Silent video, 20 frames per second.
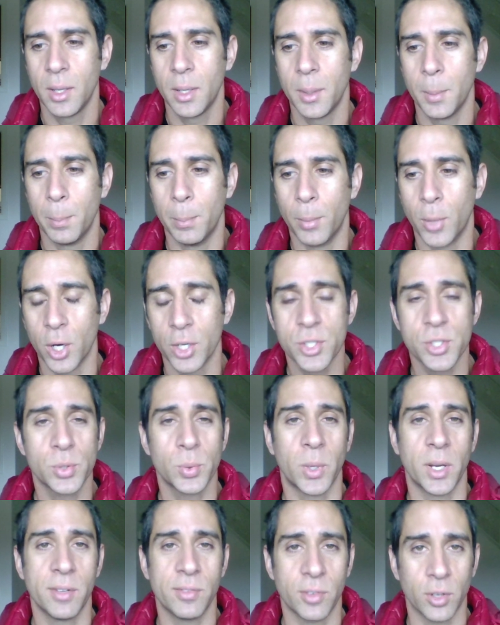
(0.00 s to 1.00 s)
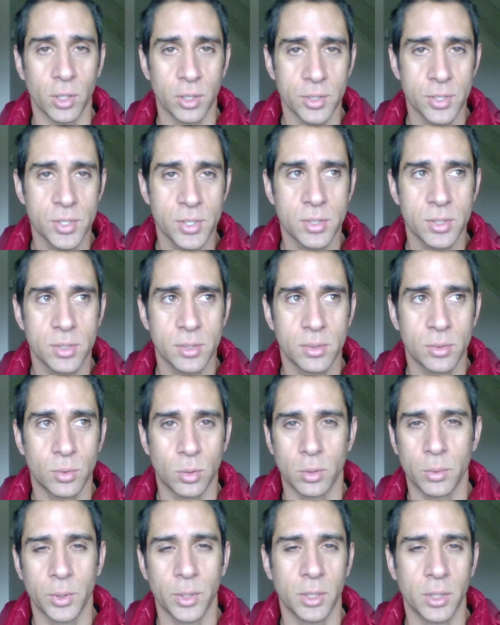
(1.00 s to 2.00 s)
March 21st,
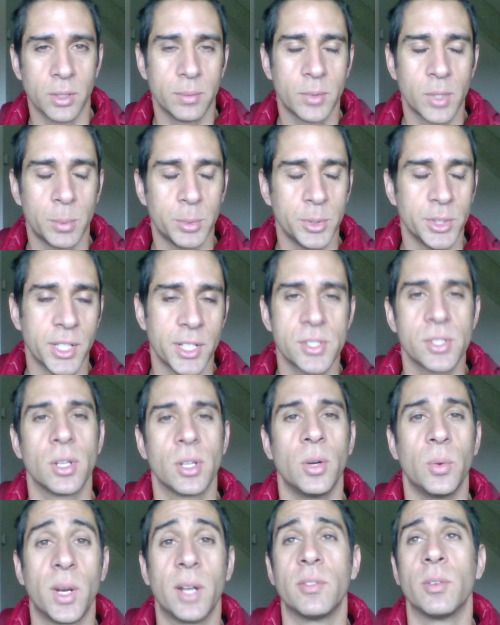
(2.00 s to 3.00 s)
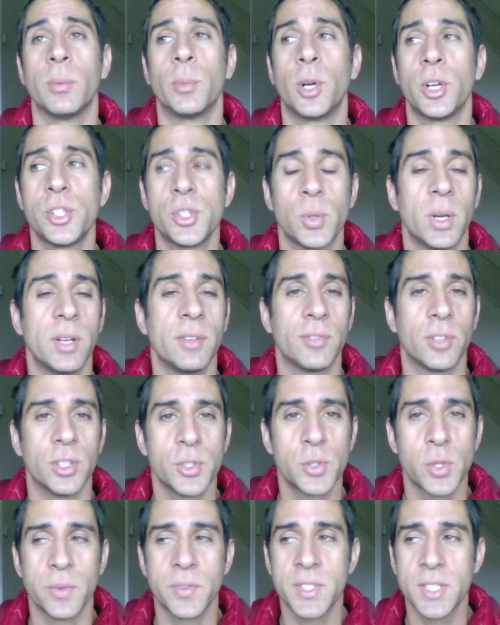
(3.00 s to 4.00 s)
or really a couple days ago, whatever, March
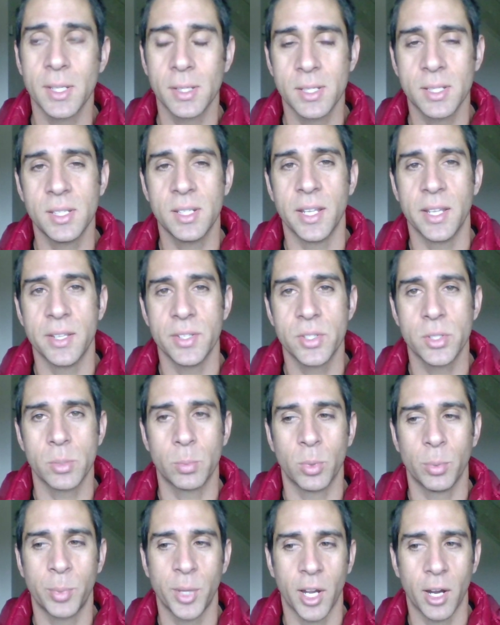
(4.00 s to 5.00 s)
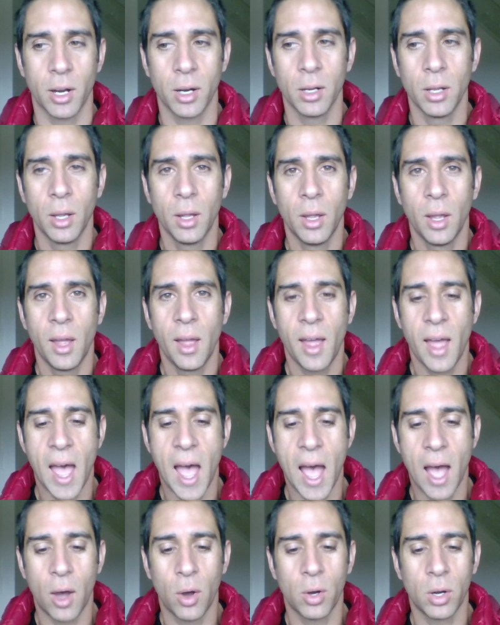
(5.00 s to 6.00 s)
21st, you have 60 days to prepare.
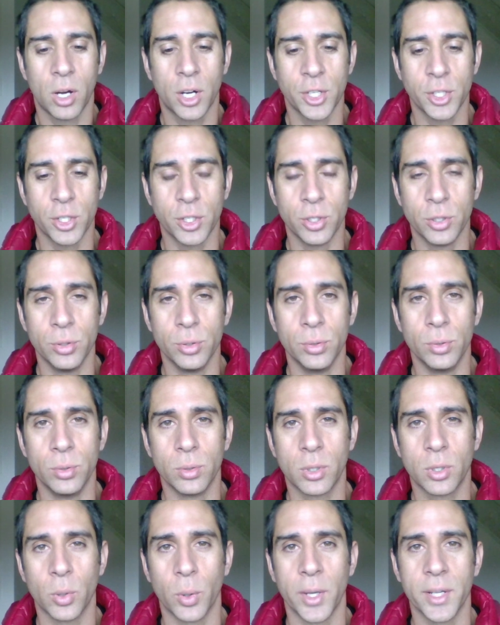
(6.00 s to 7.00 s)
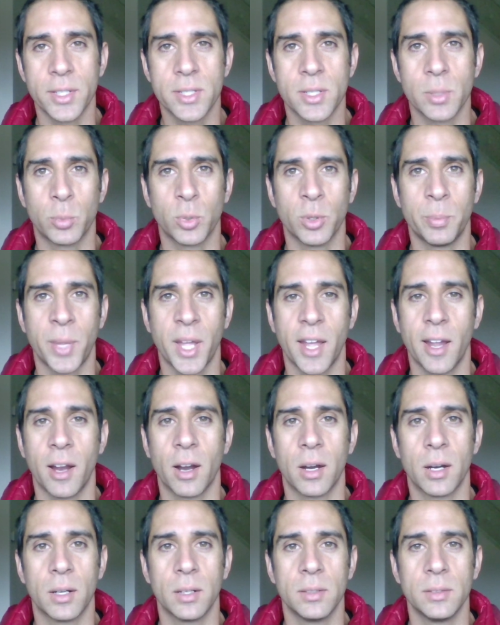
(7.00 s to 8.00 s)
How are you going to
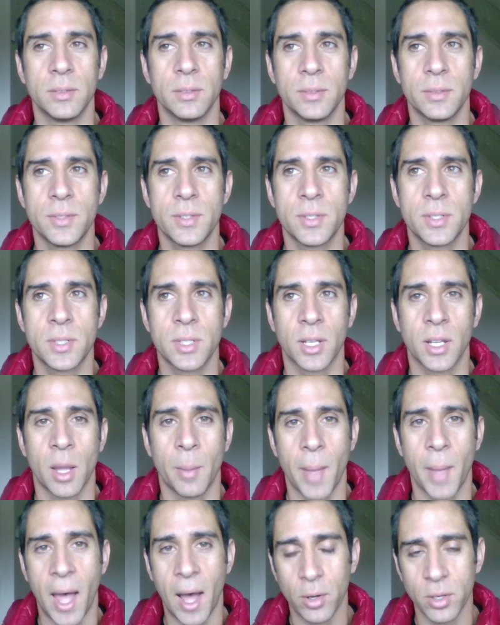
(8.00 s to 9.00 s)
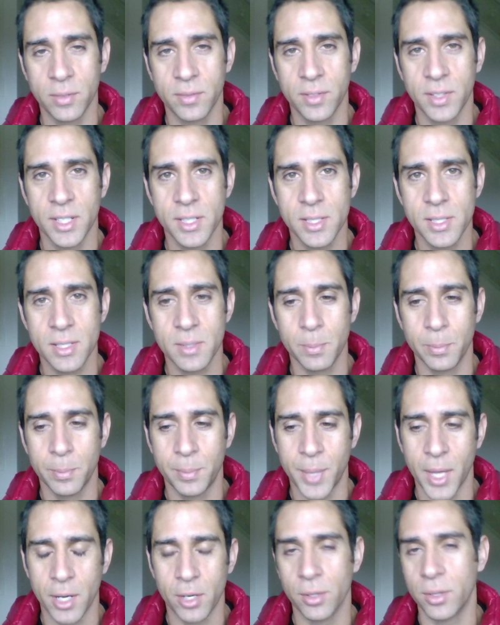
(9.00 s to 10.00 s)
prepare to come out of this
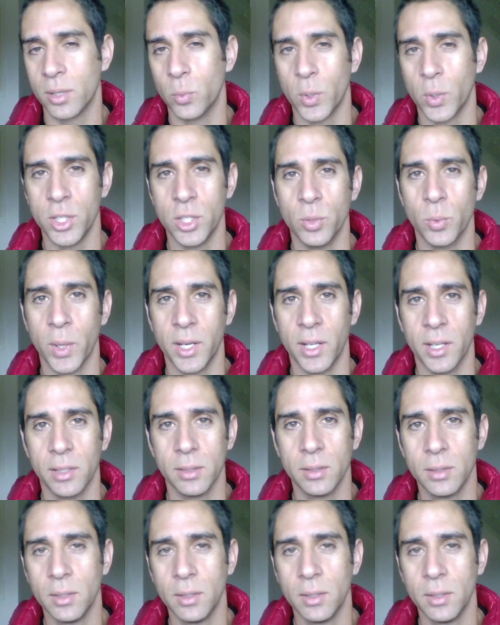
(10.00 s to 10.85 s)
better than when you went in?